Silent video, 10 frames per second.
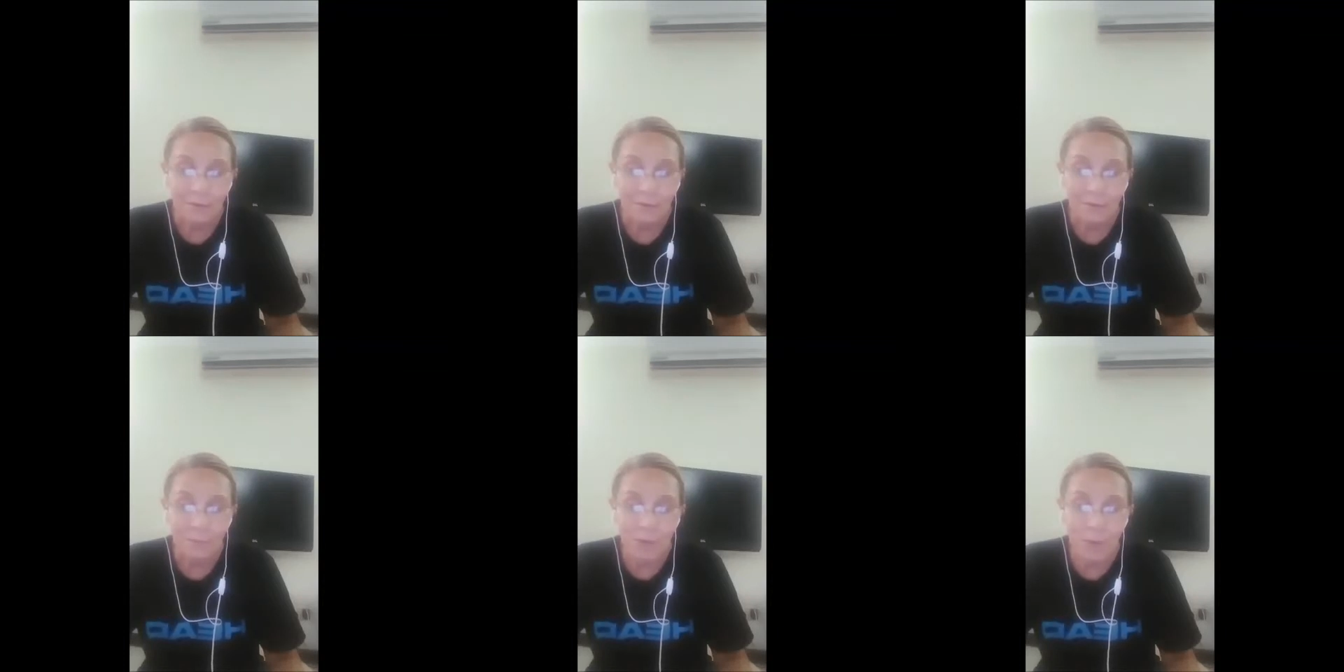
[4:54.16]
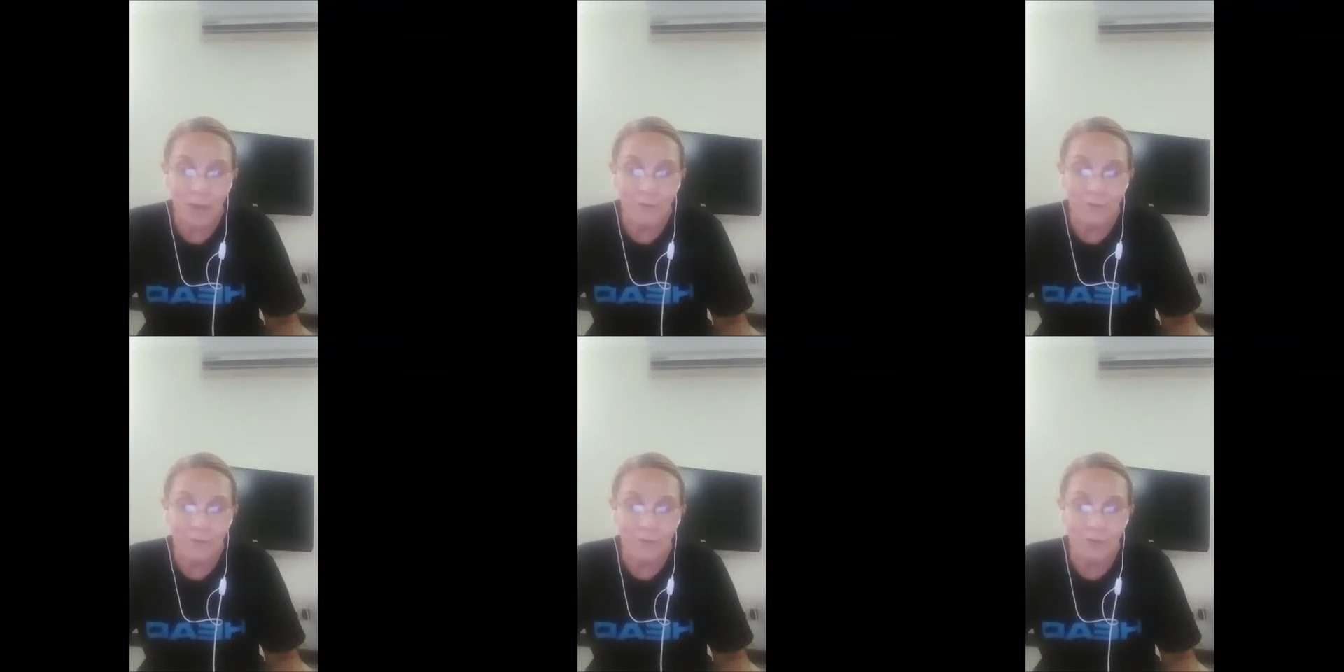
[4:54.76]
Midwives
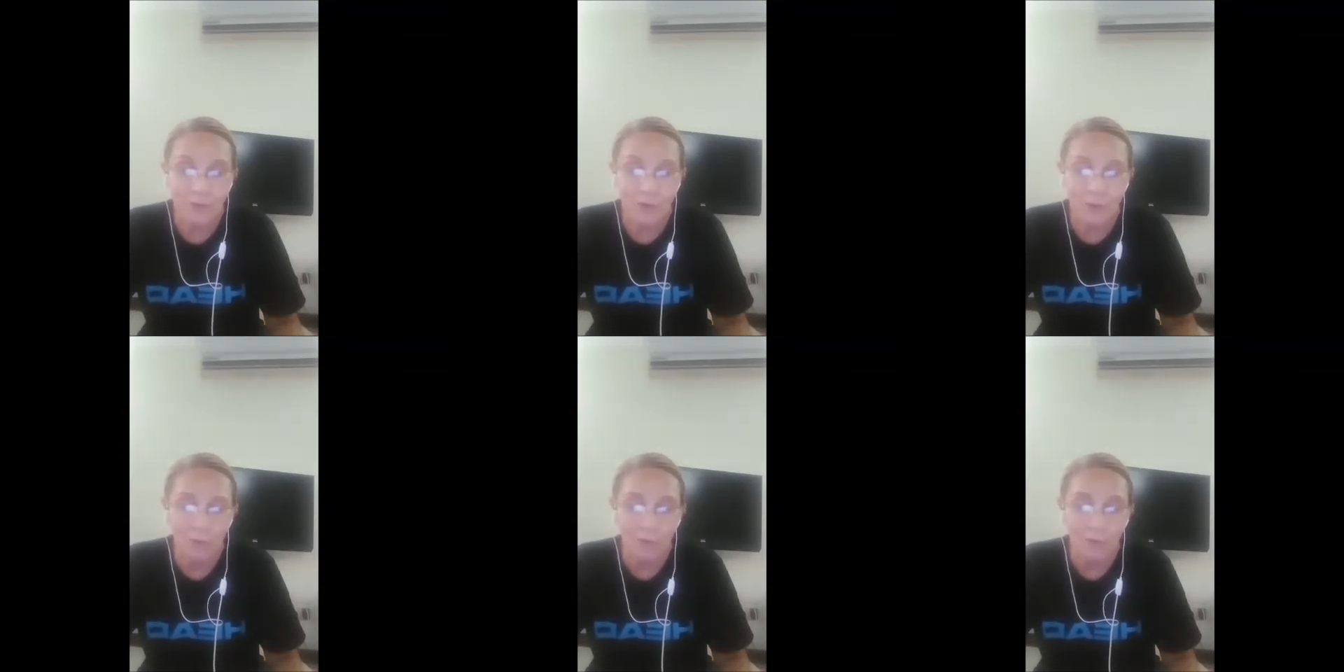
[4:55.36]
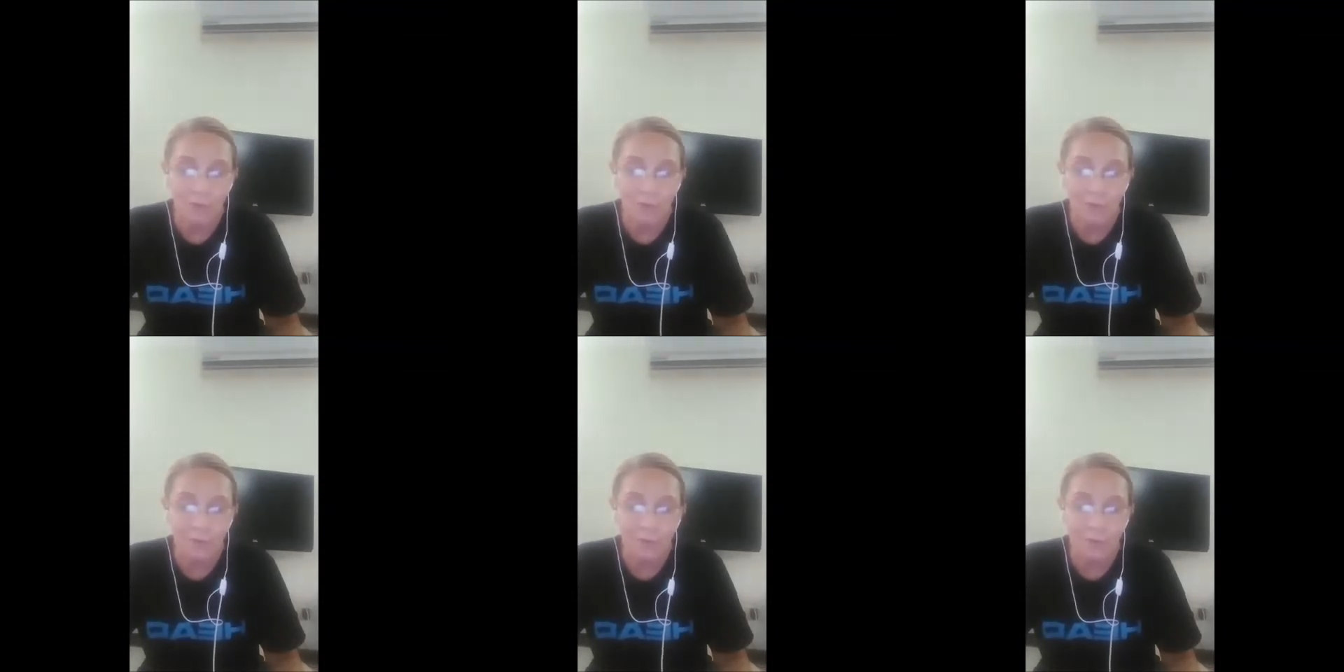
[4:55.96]
of the soul.
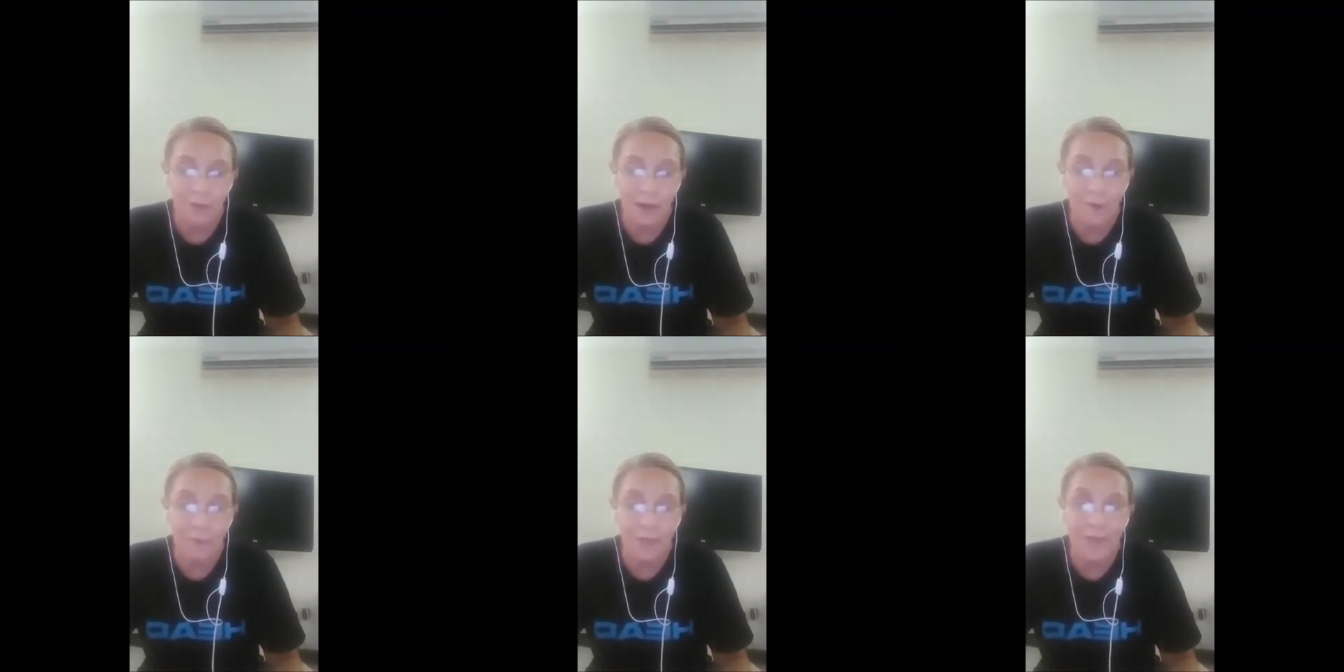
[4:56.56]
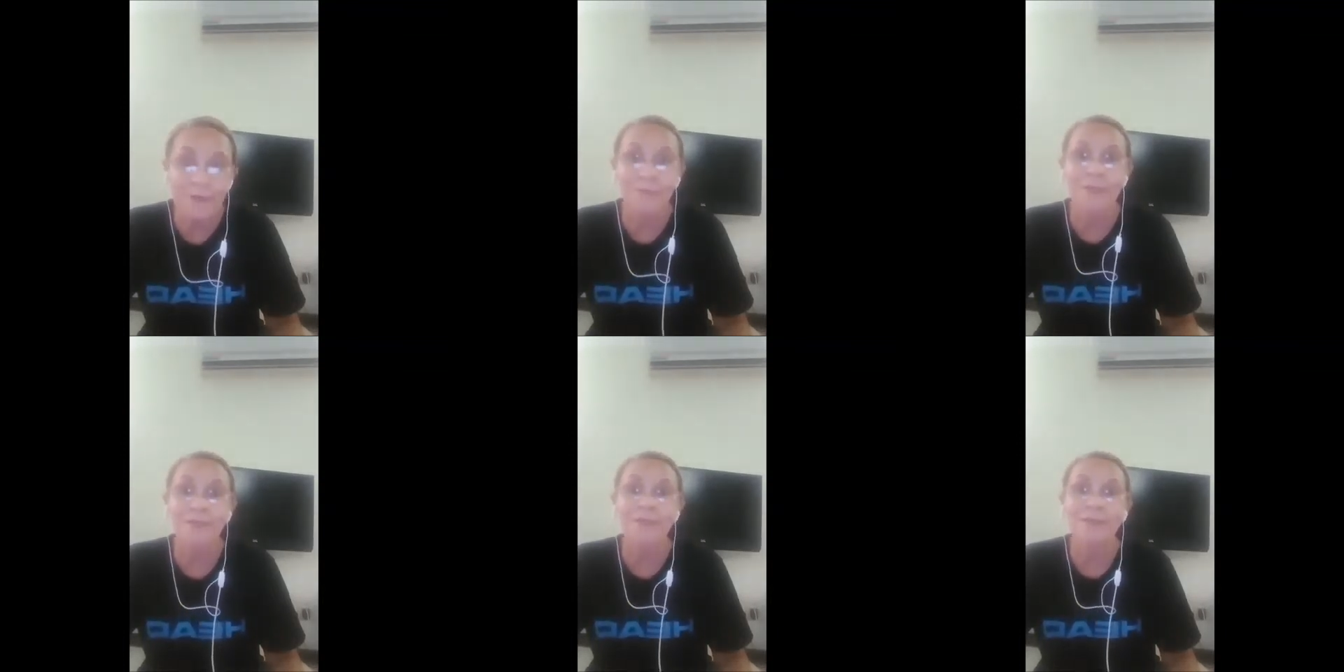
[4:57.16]
I don't believe
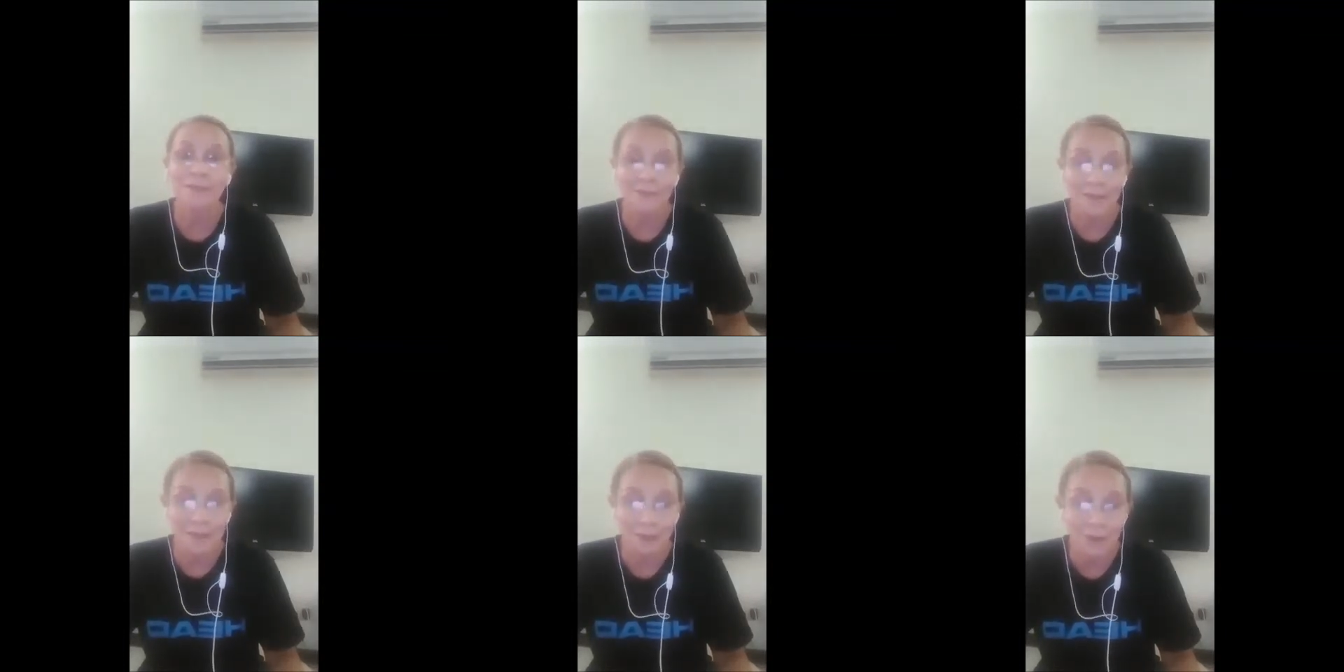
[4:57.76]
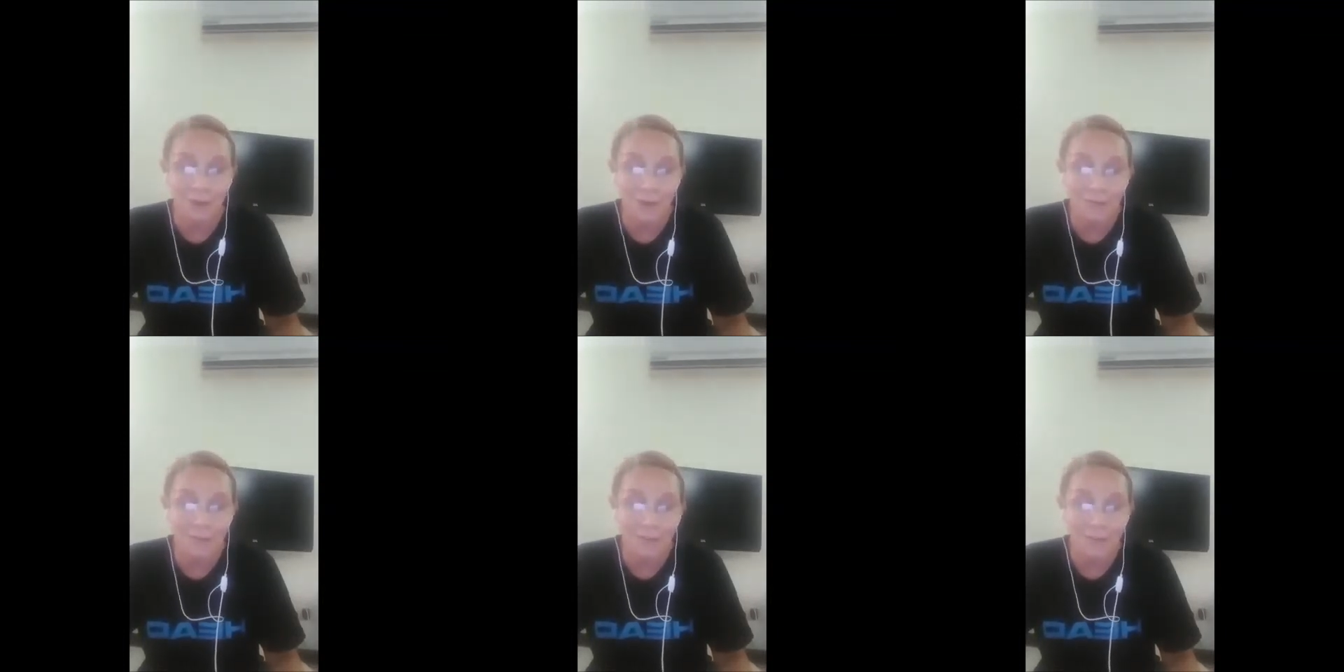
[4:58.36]
this. There is not even...